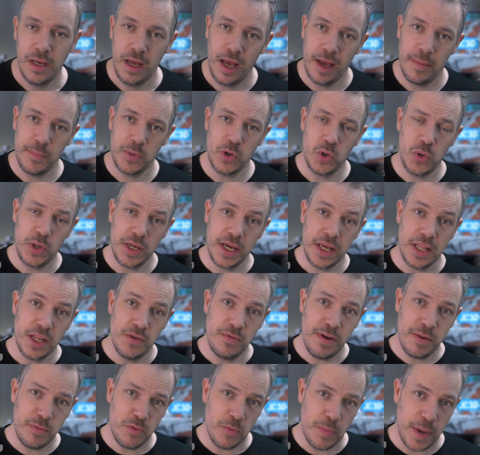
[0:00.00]
I'm calling it the
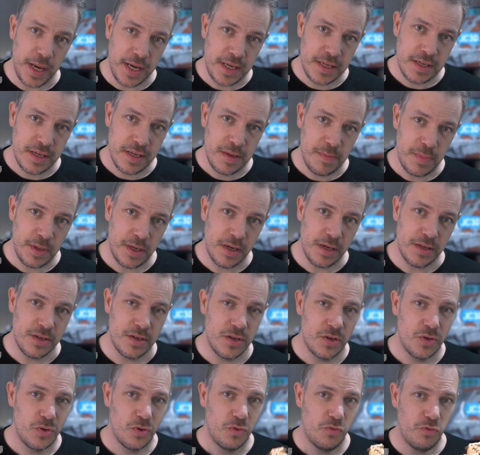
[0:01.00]
Rebel Base
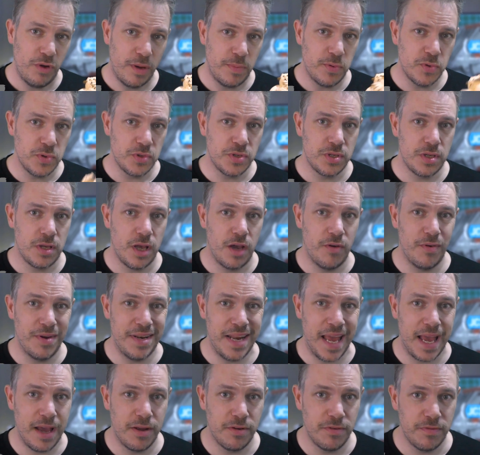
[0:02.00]
because Rebels are
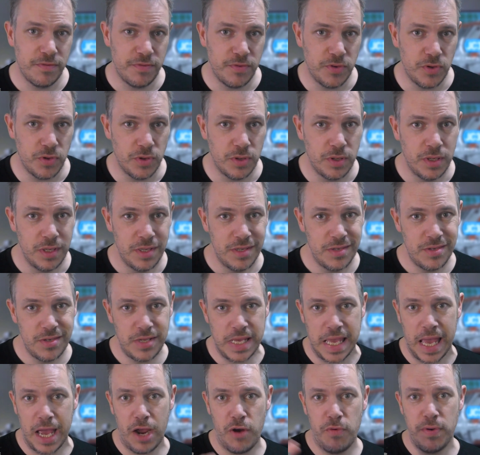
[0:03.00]
renowned for
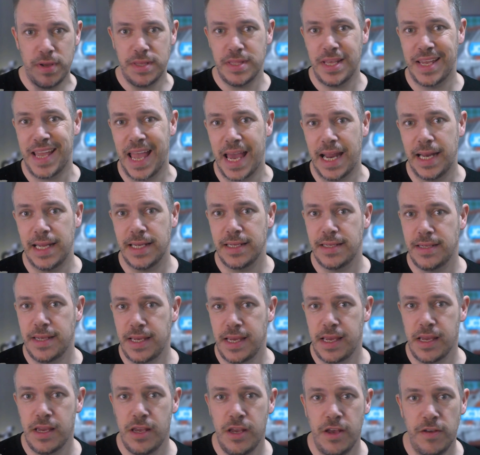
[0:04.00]
scouring the galaxy
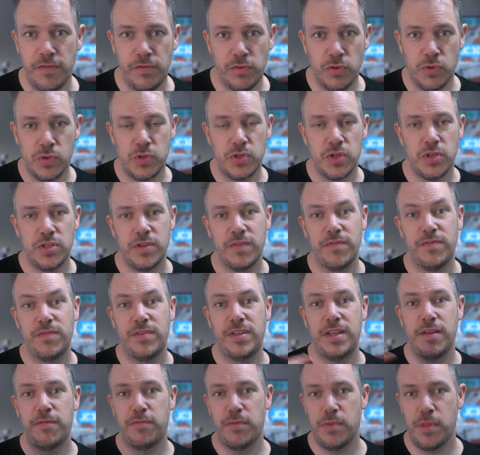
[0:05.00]
for all sorts of
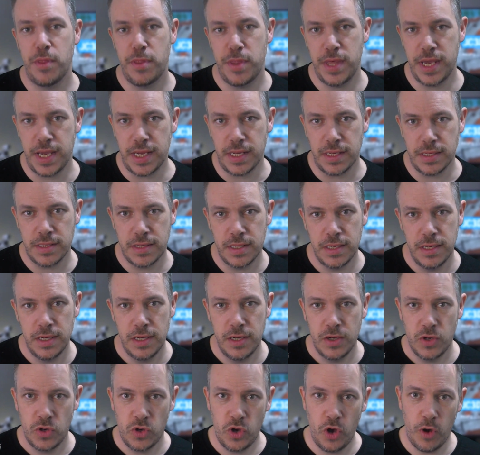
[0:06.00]
different things,
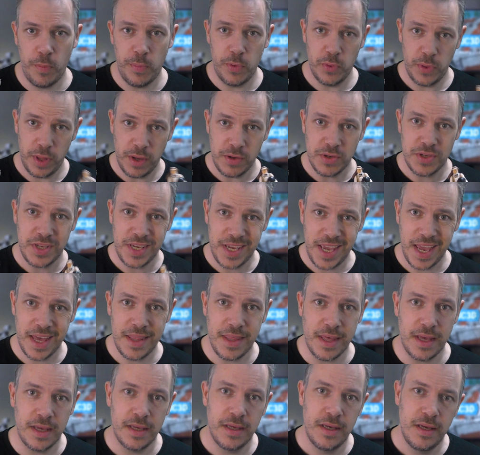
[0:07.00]
couple those
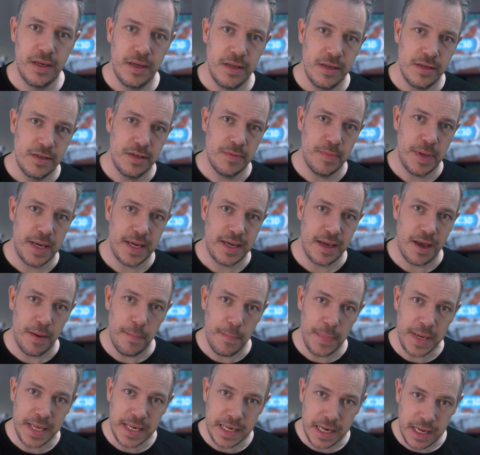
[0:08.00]
together to make a
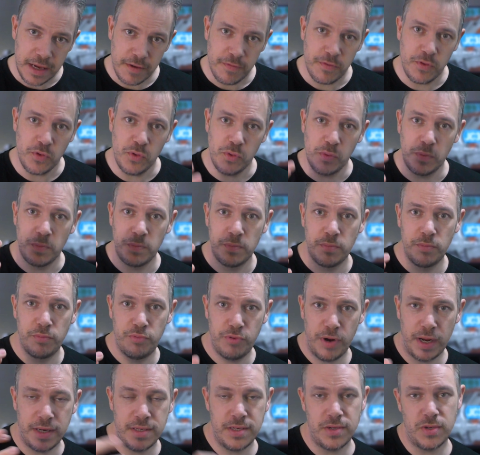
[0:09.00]
meaningful,
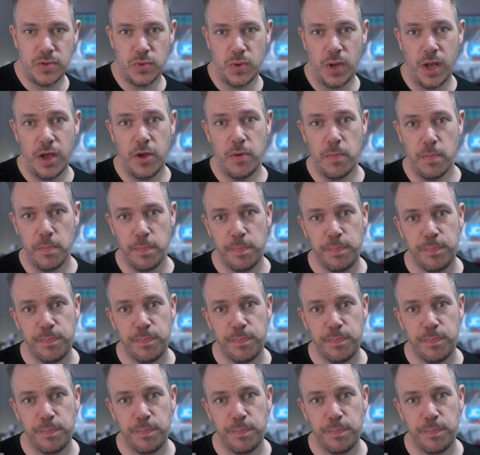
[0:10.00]
practical home.